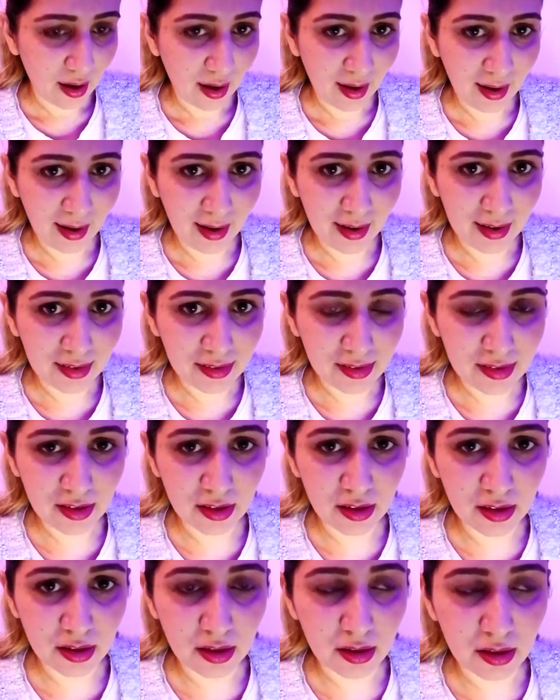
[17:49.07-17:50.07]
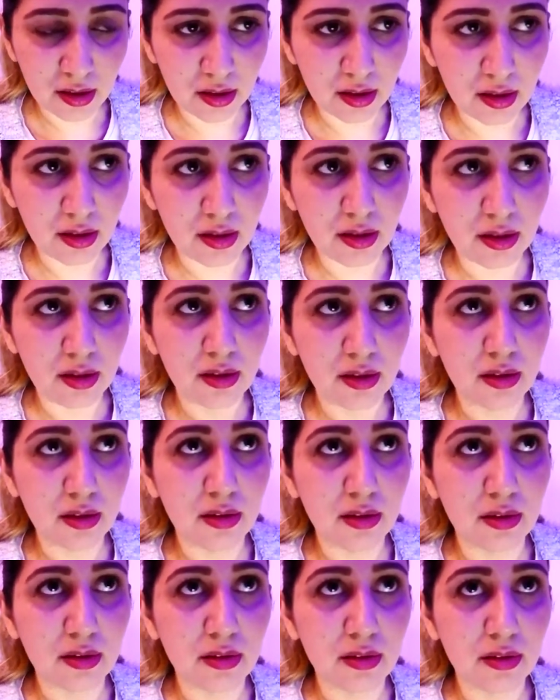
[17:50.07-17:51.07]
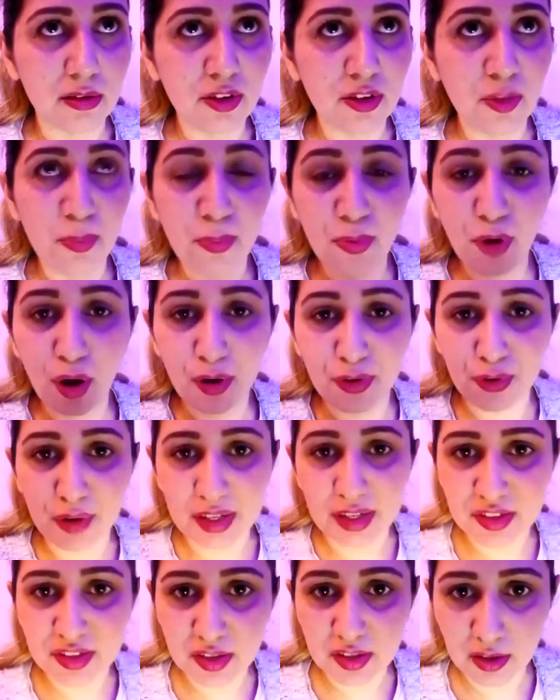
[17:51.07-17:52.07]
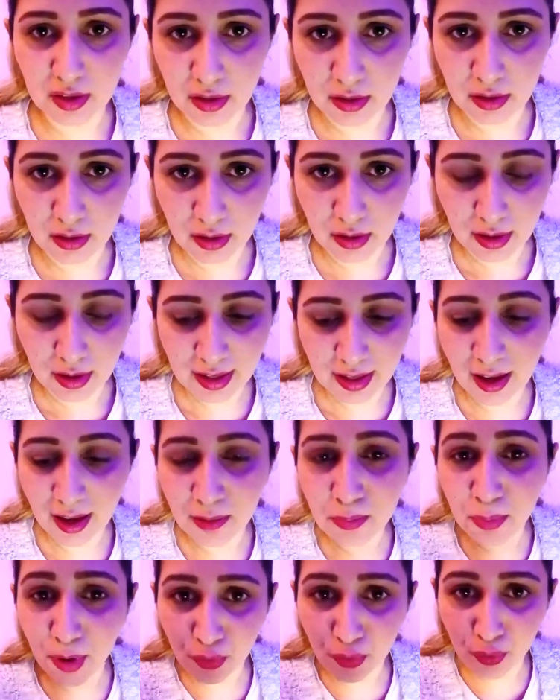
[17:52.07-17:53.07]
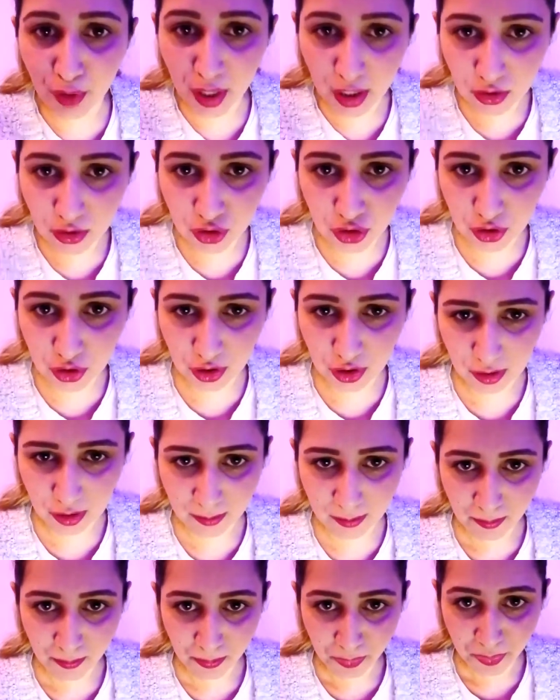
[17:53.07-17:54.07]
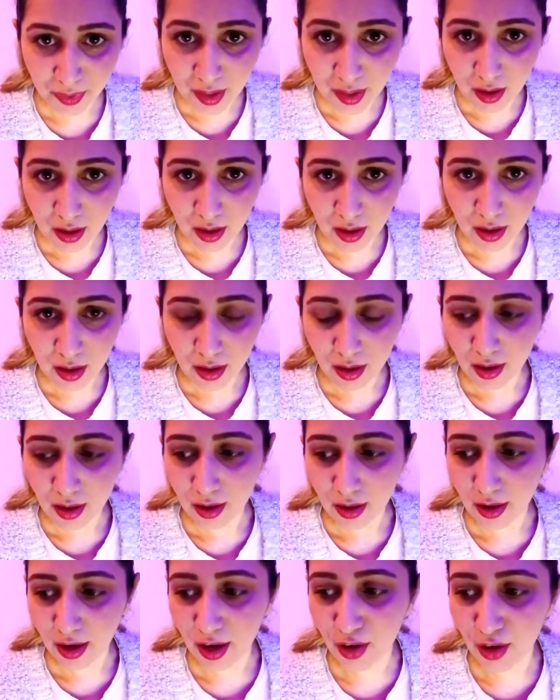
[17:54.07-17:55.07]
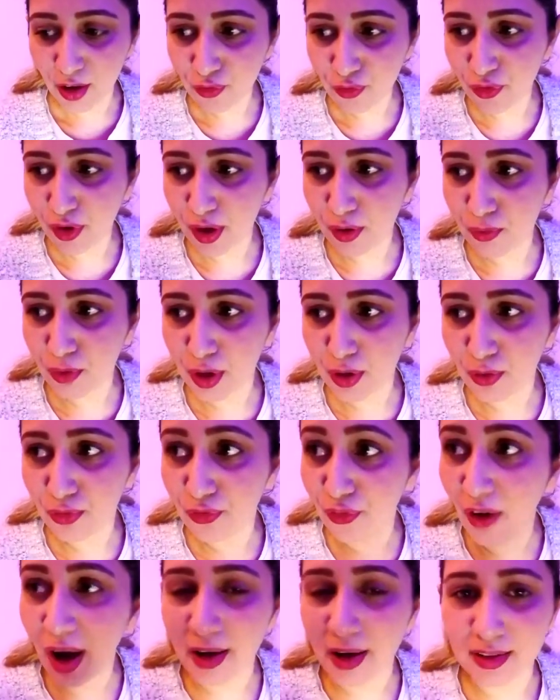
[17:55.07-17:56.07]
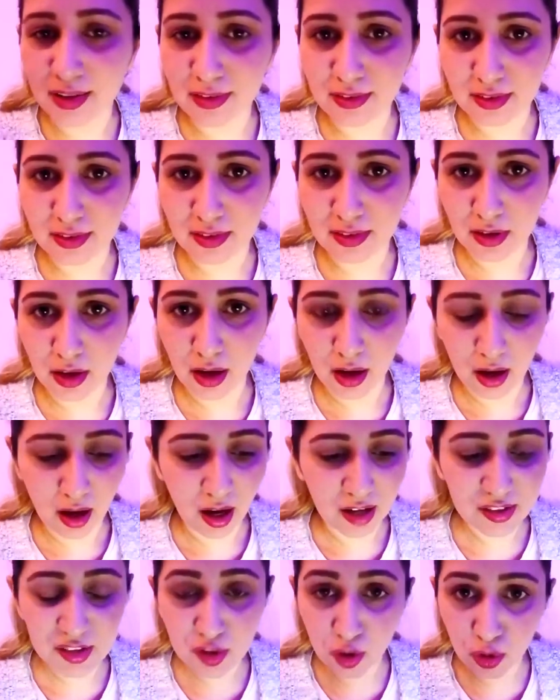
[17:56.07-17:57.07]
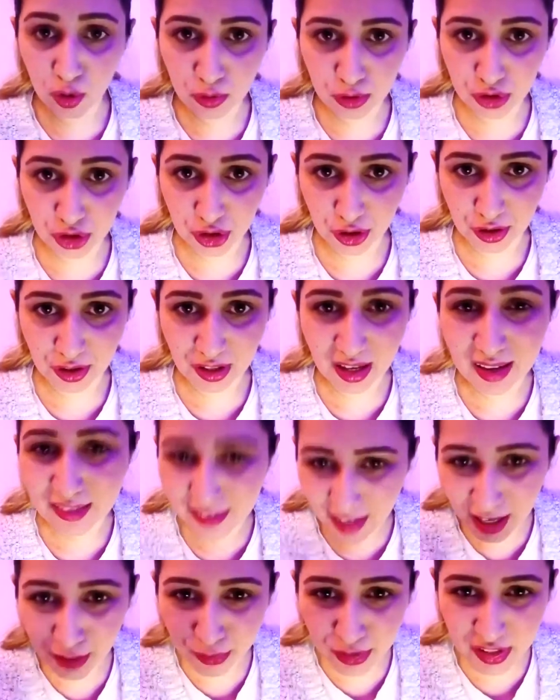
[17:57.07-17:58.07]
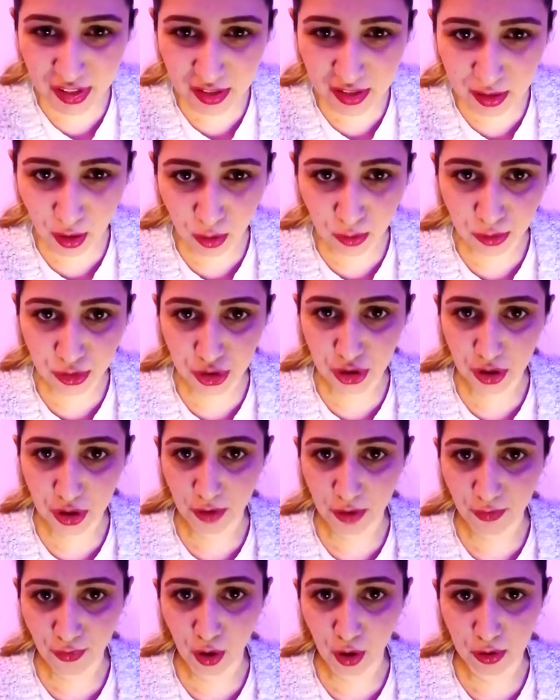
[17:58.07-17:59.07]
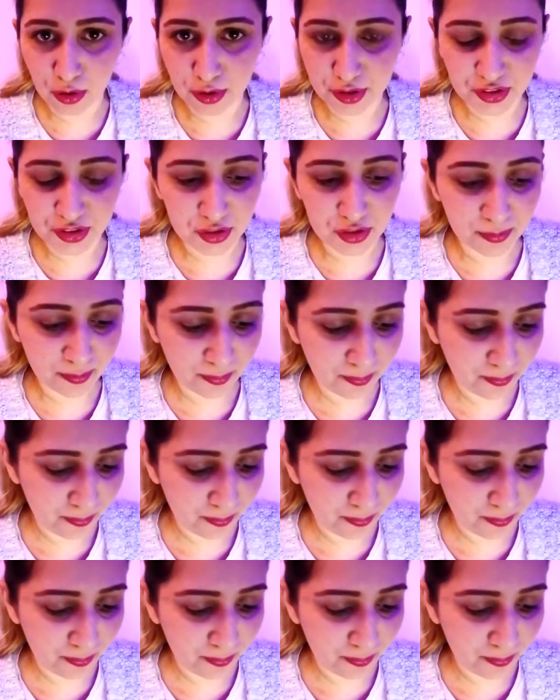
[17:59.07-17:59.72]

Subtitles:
And the progress can be reached if we will find a solution. And there is a solution, of course.